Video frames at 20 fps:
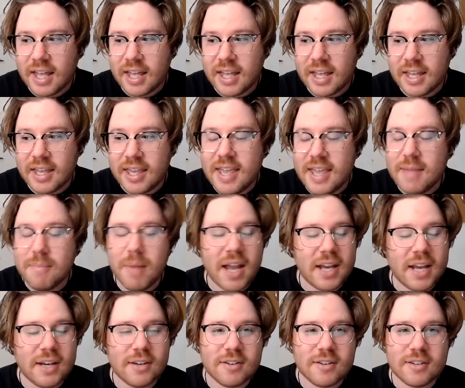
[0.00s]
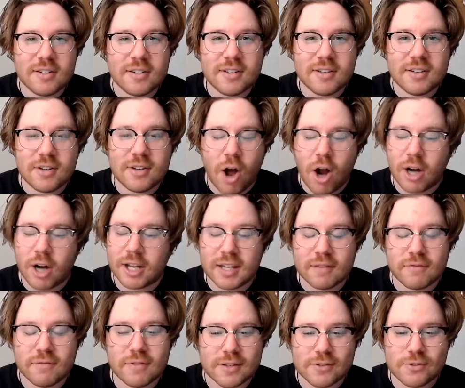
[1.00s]
he might not
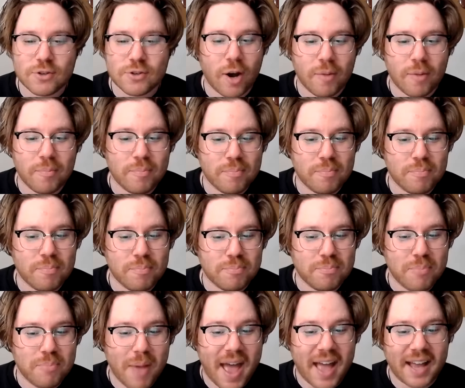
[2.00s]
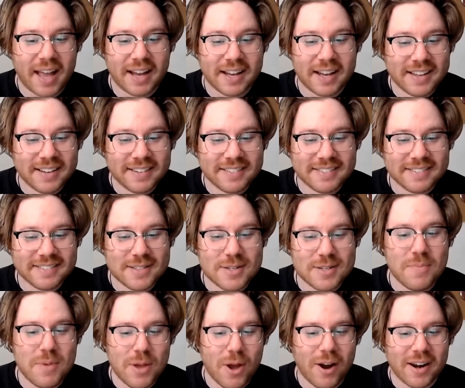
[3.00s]
give this job back, to
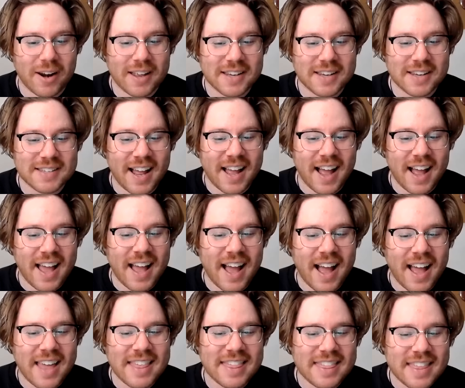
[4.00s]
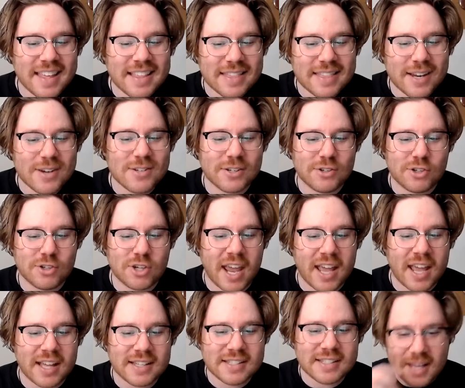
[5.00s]
be honest. I think there's a
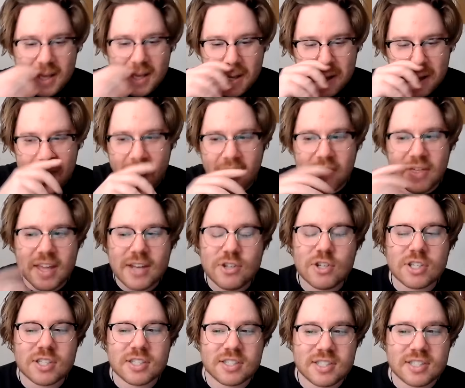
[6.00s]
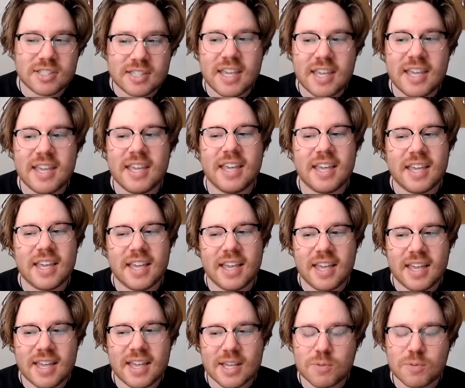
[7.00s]
chance... yeah. That they just see
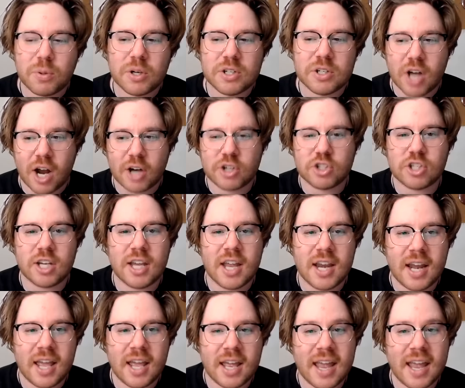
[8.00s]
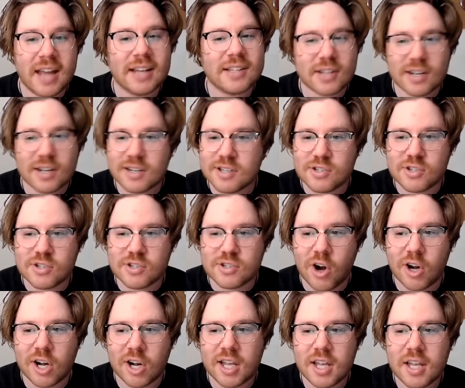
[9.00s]
his production, and it's going to
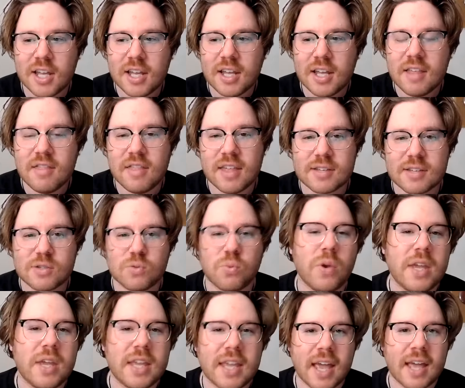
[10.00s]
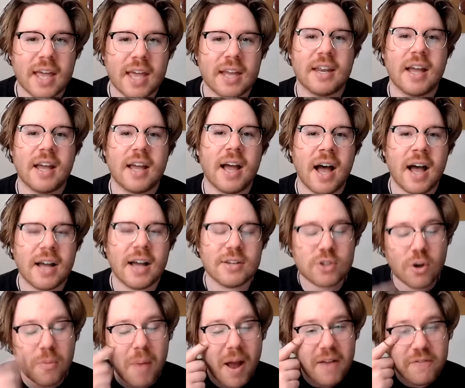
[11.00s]
start this weekend.
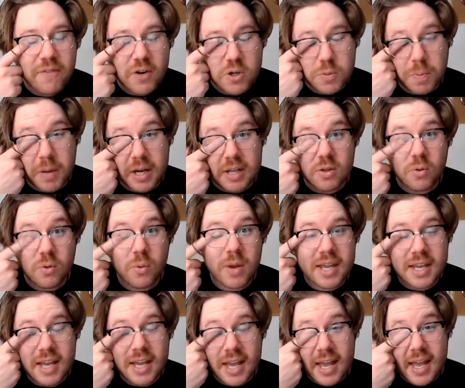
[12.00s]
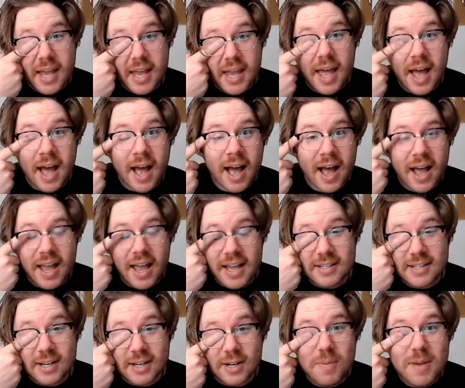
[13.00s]
So my first pick of the week,
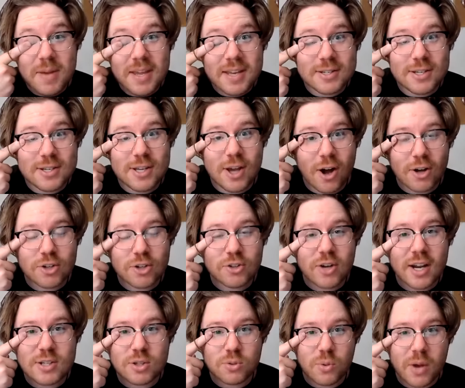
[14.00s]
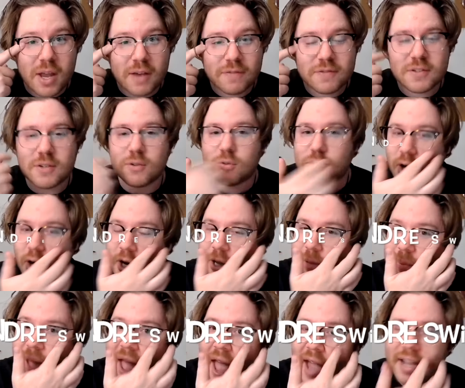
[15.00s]
it's going to be DeAndre Swift, running
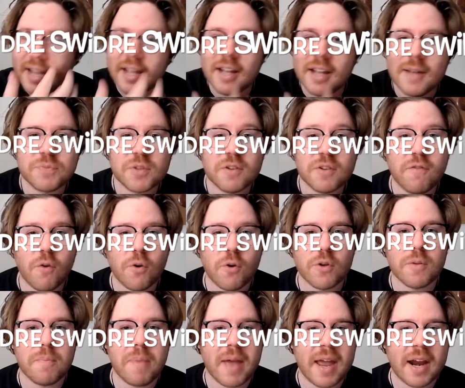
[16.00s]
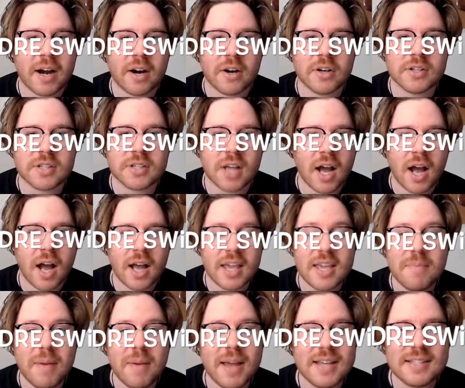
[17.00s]
back for the Bears.
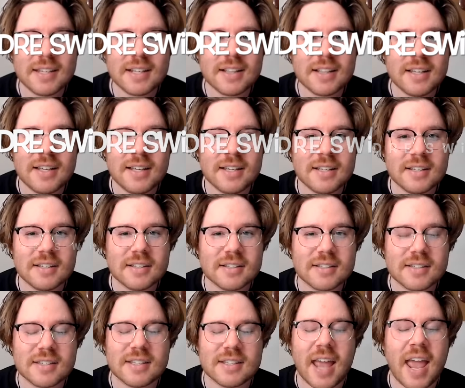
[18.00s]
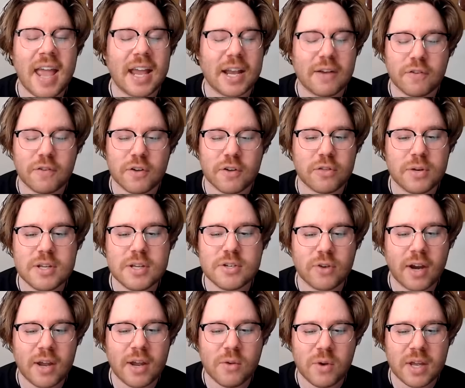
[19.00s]
He basically stank for three
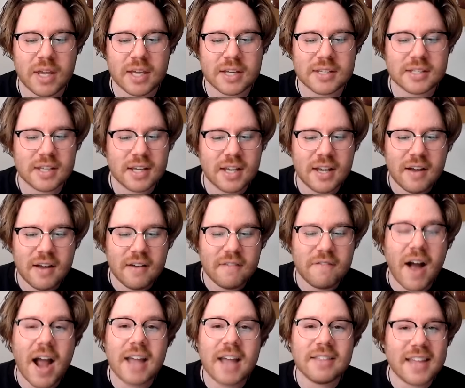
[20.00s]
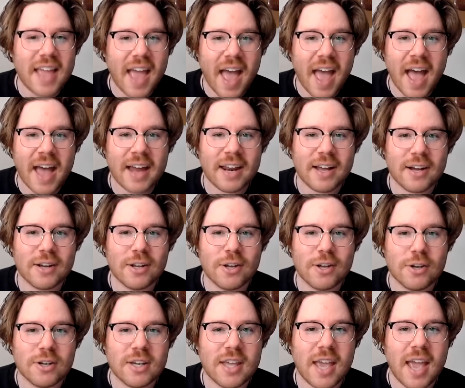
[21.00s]
straight weeks, finally had a
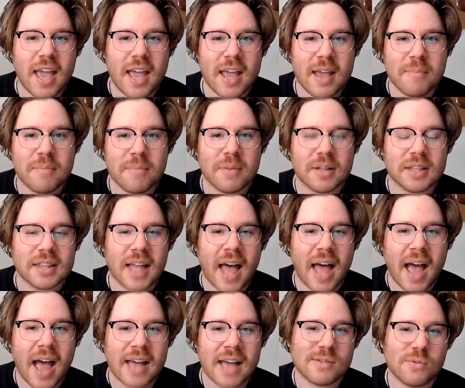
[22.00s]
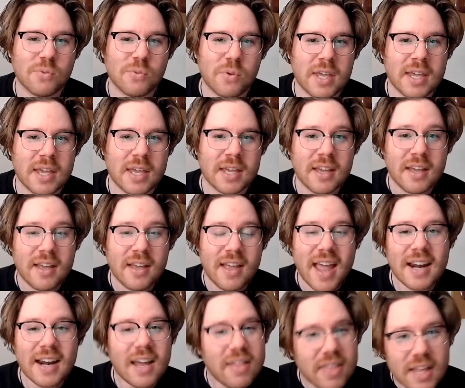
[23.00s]
good game last week,
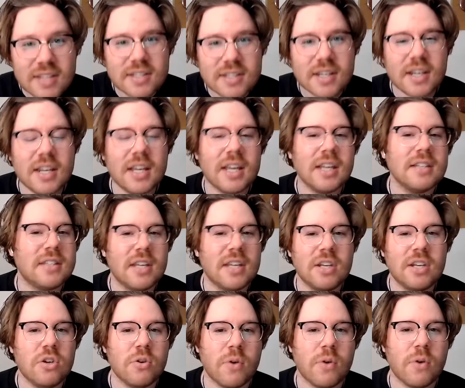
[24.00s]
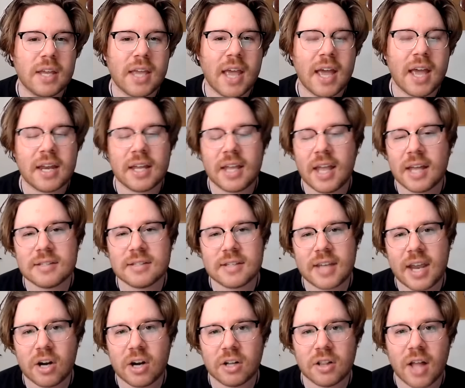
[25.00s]
and I think it's going to continue again against
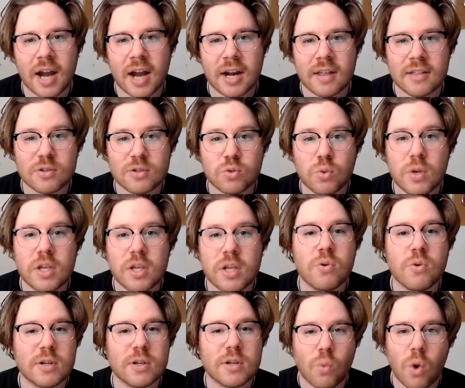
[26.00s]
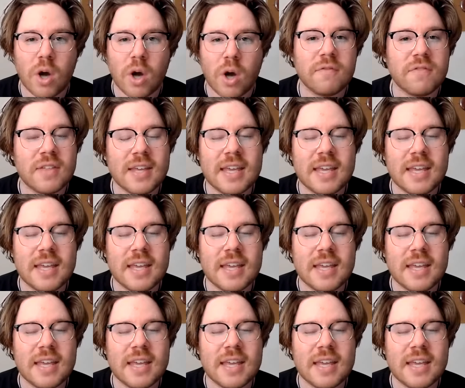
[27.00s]
Carolina this week, who is one of the